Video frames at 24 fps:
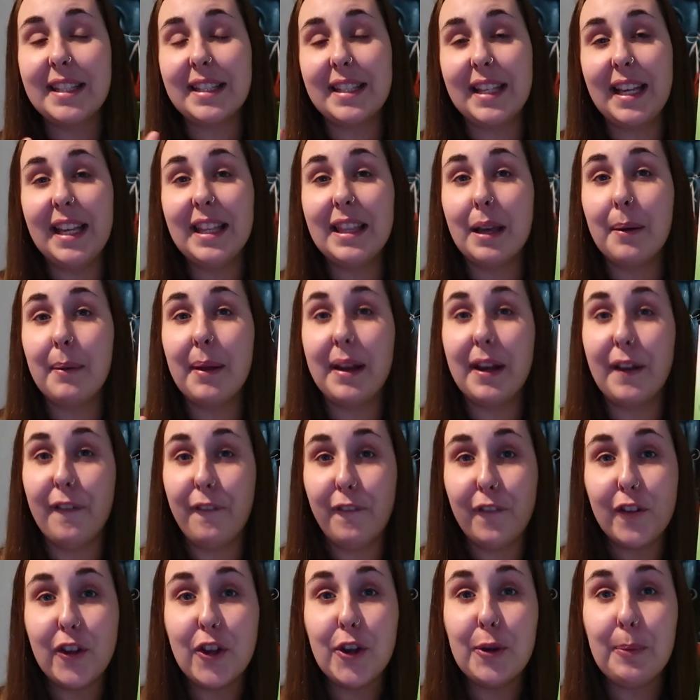see them in a
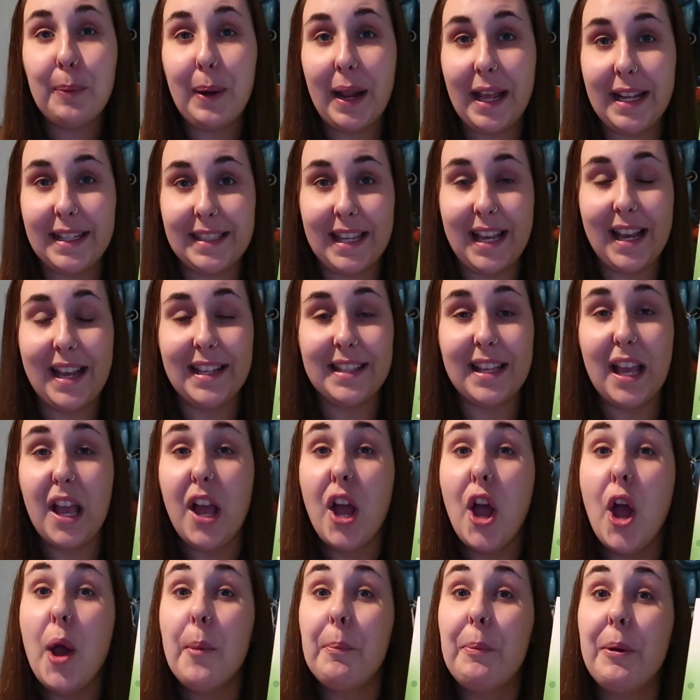few places,
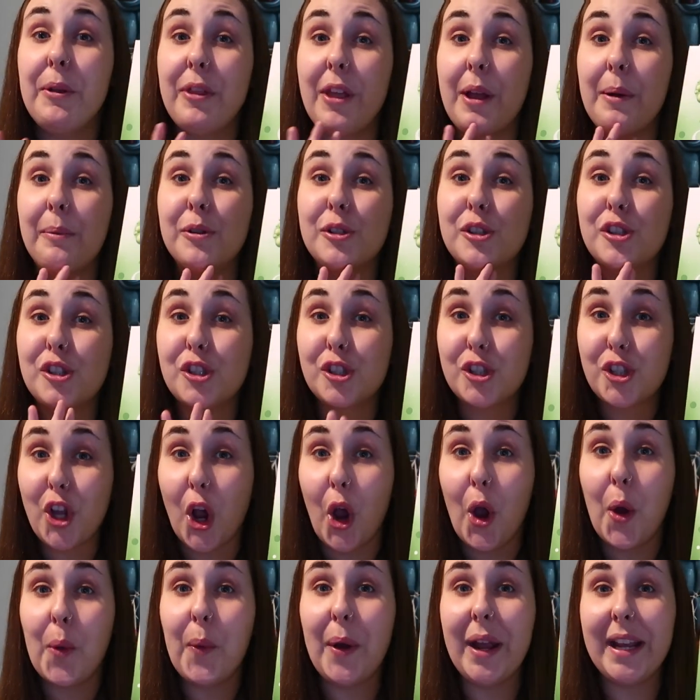but they were
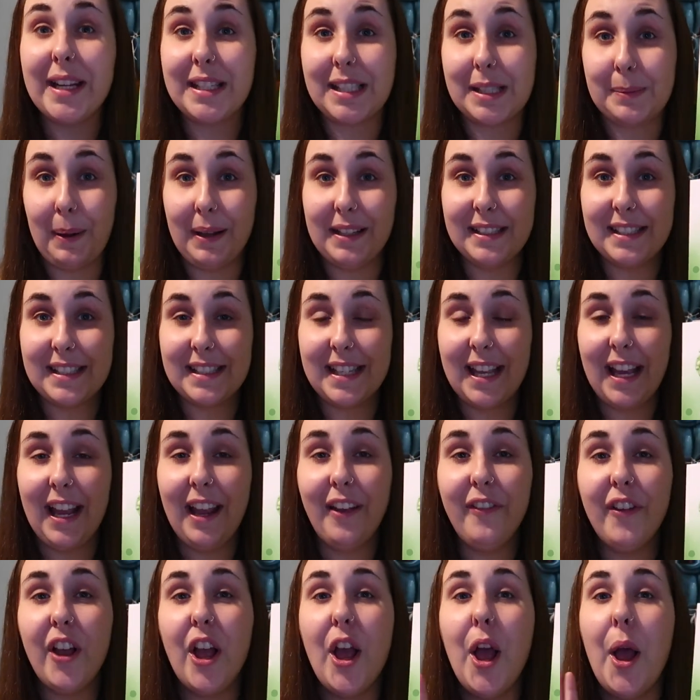so
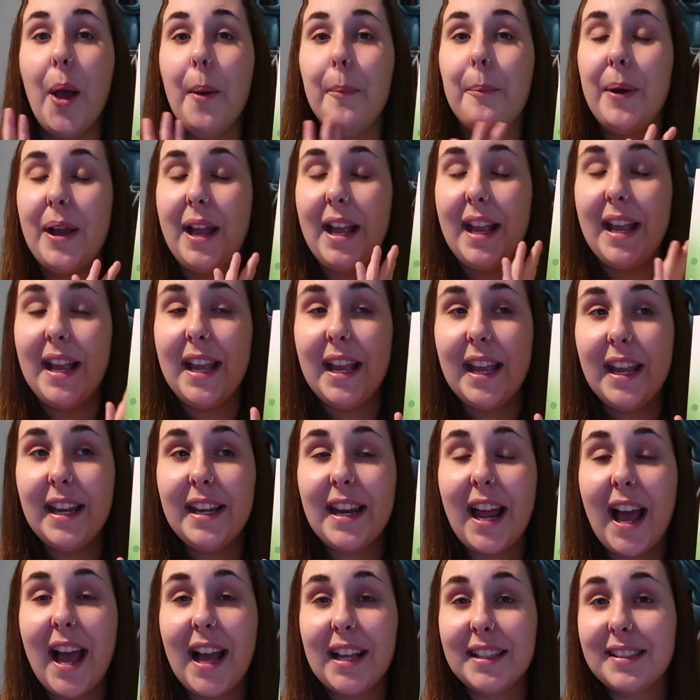expensive. But in
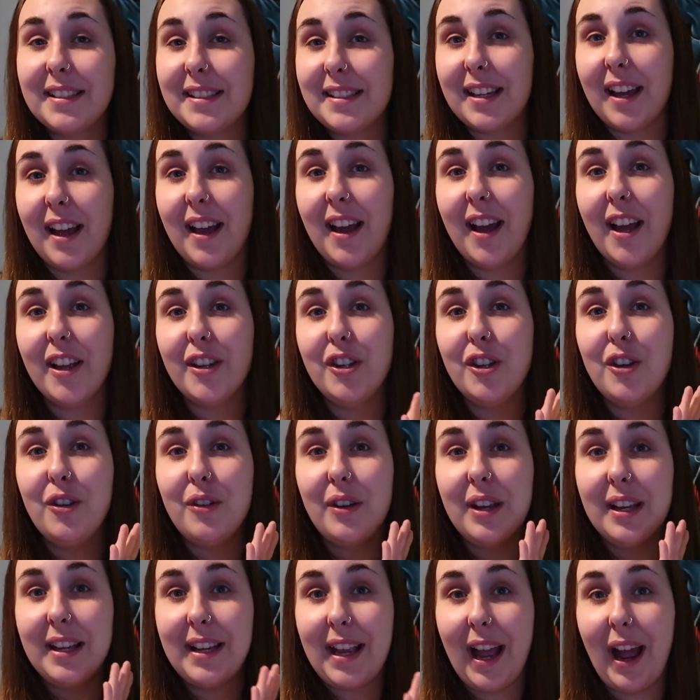ASDA, you
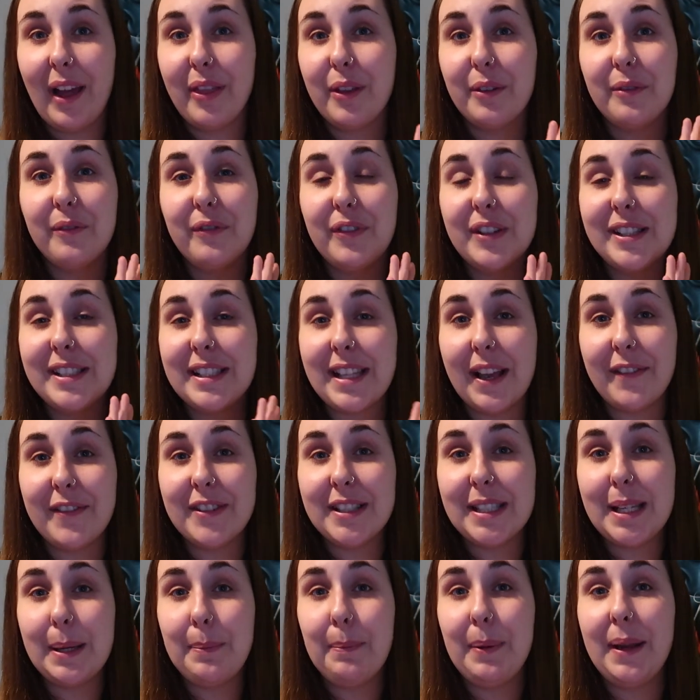can get them for
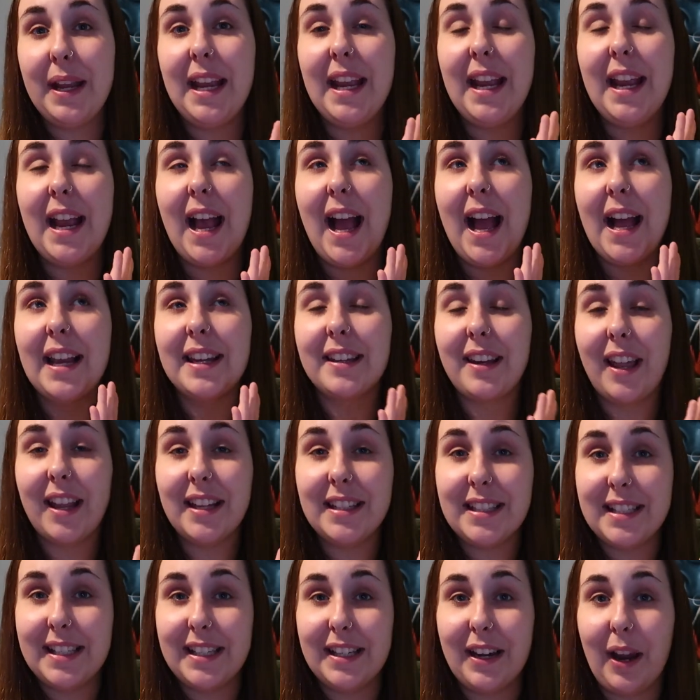70p and
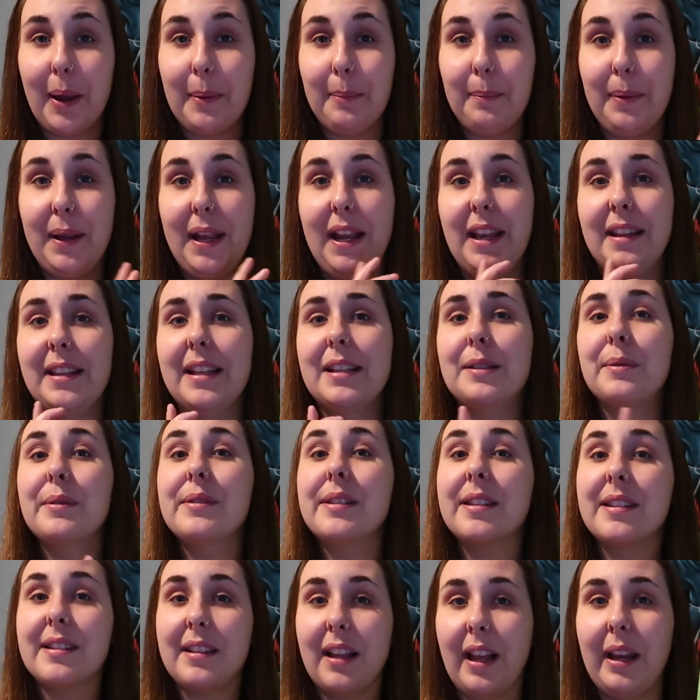99p. This was
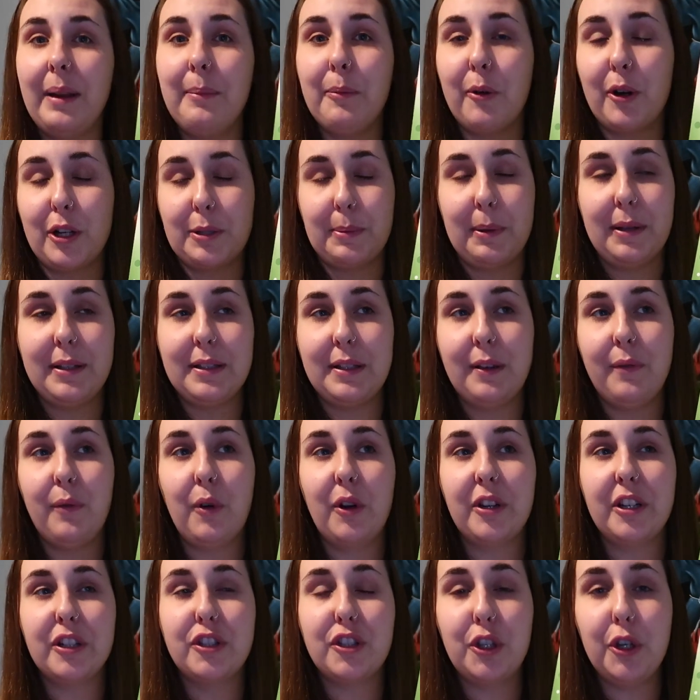a slightly more expensive
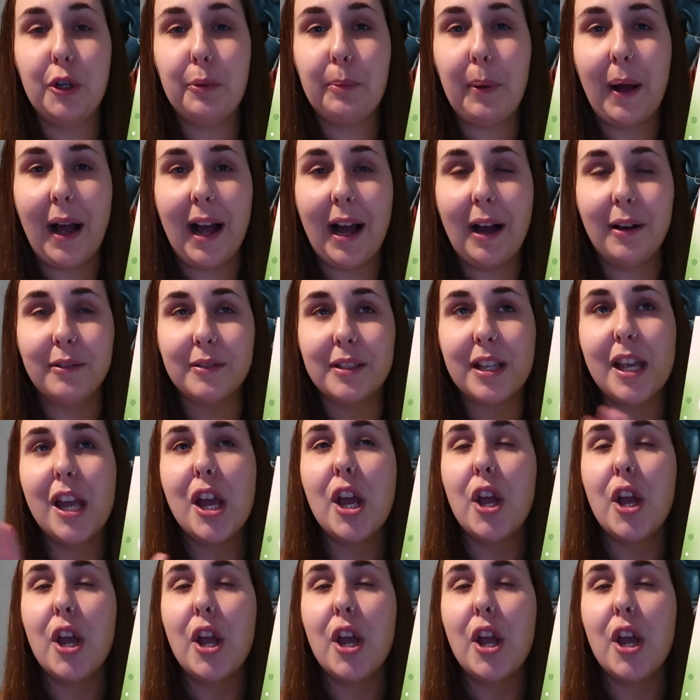one, a £2.